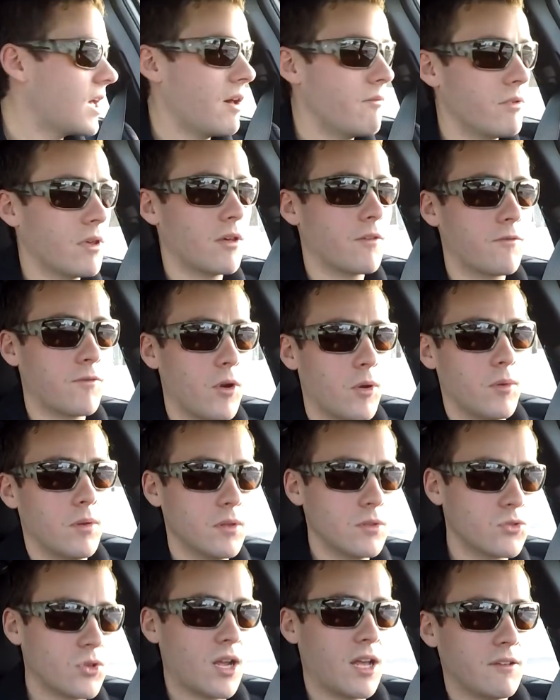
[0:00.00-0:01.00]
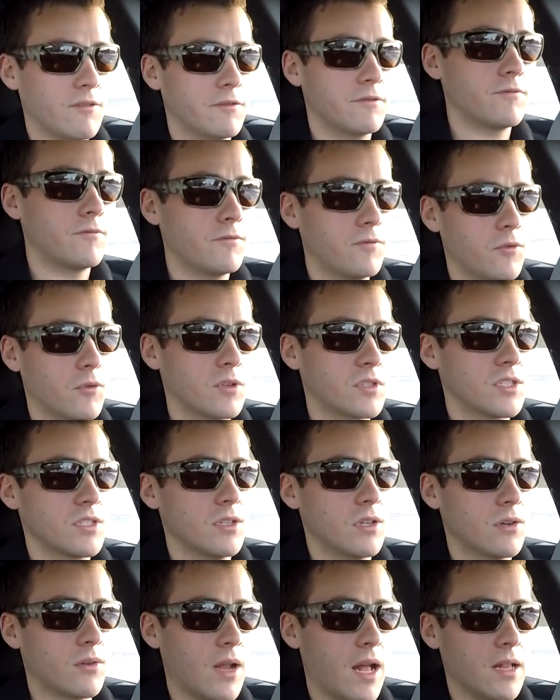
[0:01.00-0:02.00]
having a front-wheel drive
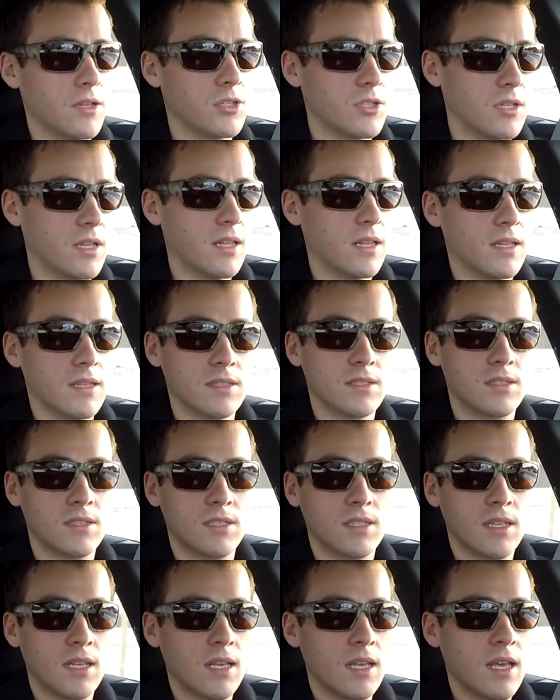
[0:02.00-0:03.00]
four-cylinder engine is